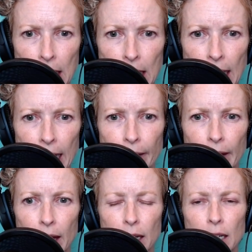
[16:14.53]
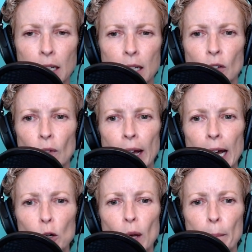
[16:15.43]
And then
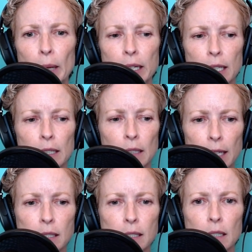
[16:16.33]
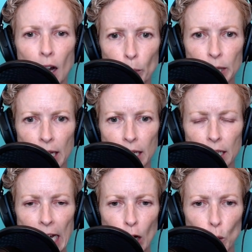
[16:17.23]
how do I make it less
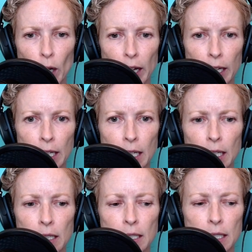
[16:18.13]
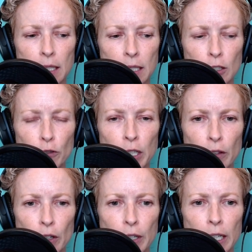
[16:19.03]
complicated? How do I
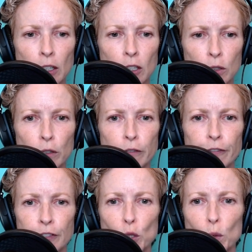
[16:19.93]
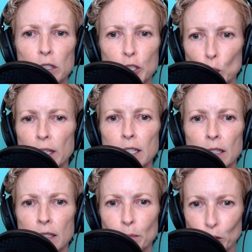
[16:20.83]
either include fewer joint
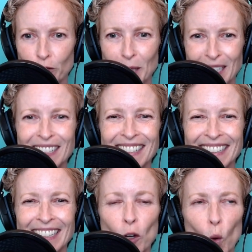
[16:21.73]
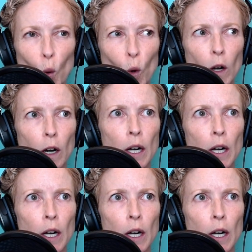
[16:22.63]
movements or